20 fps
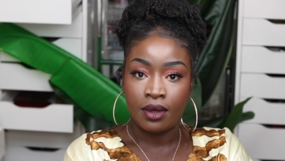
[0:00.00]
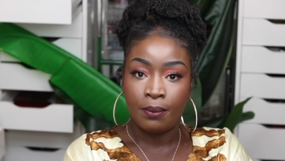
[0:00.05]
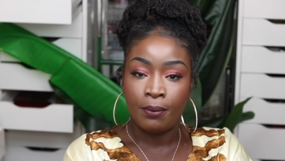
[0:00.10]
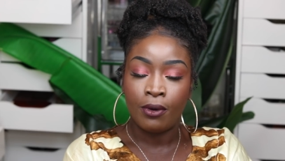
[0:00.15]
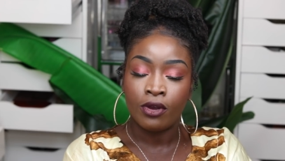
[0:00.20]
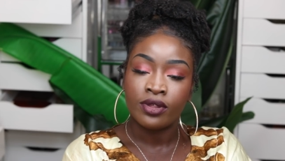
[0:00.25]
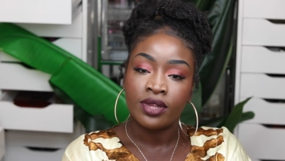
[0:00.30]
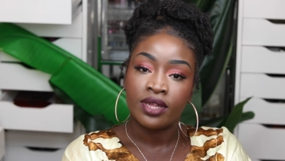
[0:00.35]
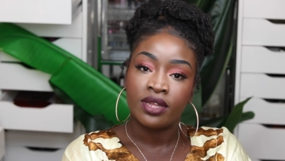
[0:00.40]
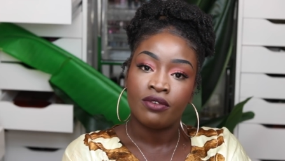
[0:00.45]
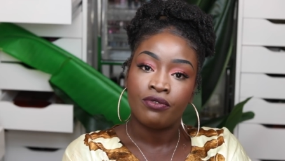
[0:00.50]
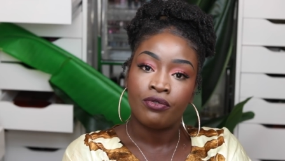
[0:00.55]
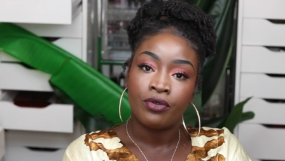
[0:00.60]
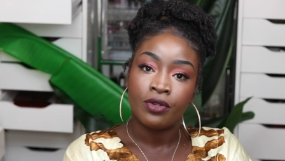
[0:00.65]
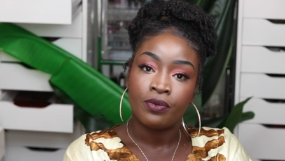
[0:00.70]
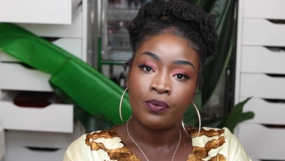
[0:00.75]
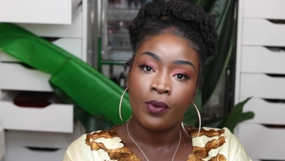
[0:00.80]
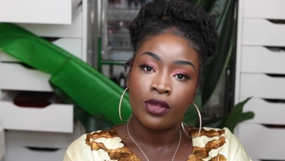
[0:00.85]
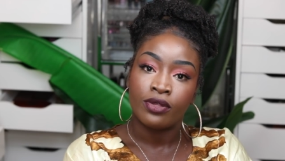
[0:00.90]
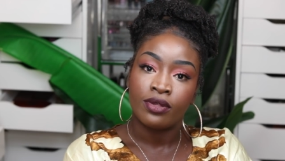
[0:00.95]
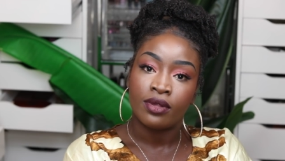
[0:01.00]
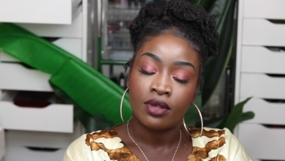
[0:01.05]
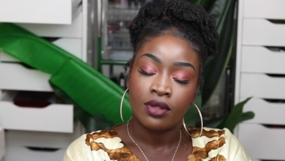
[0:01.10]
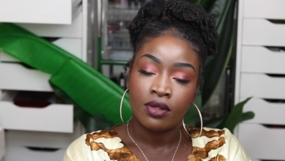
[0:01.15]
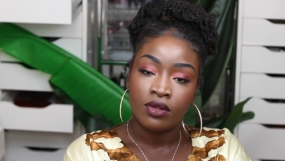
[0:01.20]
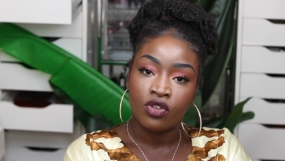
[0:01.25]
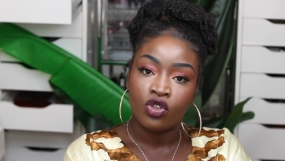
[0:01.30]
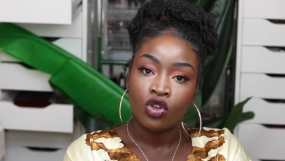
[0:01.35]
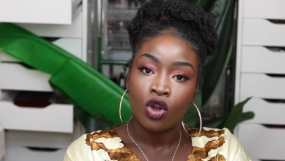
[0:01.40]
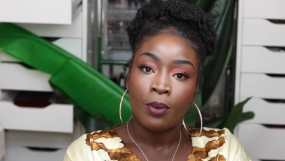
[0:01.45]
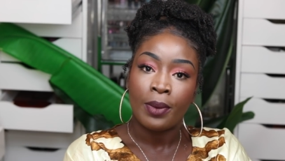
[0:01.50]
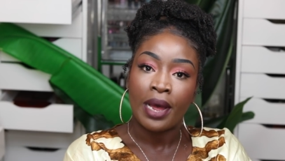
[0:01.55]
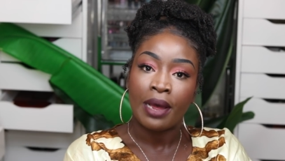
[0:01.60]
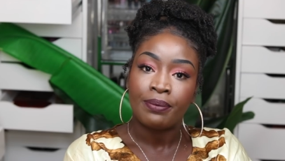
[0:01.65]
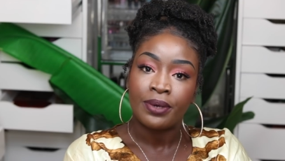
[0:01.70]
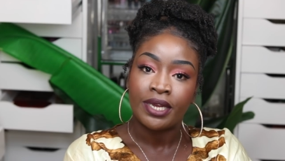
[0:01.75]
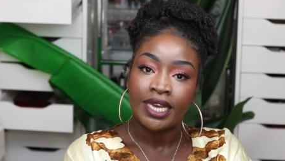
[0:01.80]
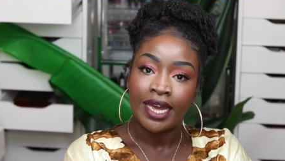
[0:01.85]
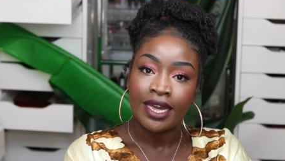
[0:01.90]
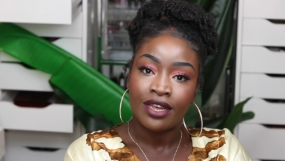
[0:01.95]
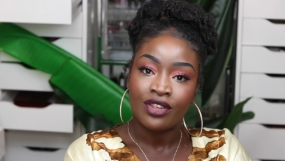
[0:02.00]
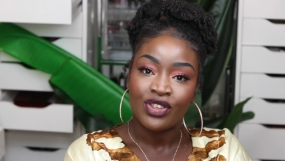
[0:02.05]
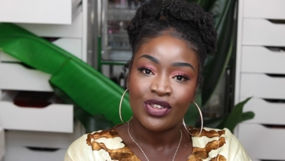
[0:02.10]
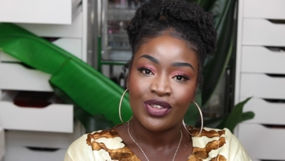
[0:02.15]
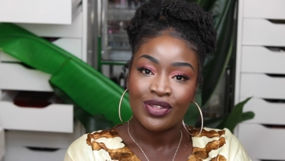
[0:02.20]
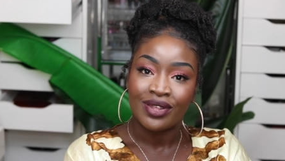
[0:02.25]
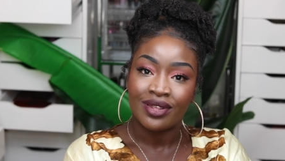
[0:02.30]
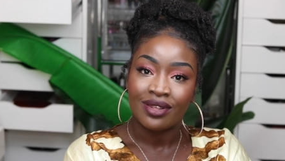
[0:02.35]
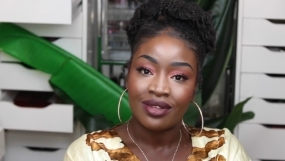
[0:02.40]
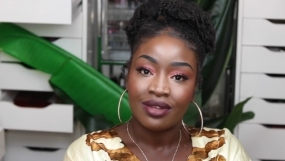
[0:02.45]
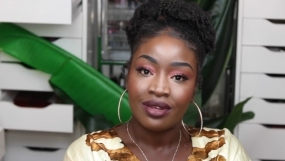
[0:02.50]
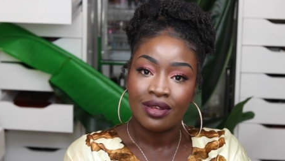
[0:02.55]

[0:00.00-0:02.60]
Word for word: positive responses to job applications.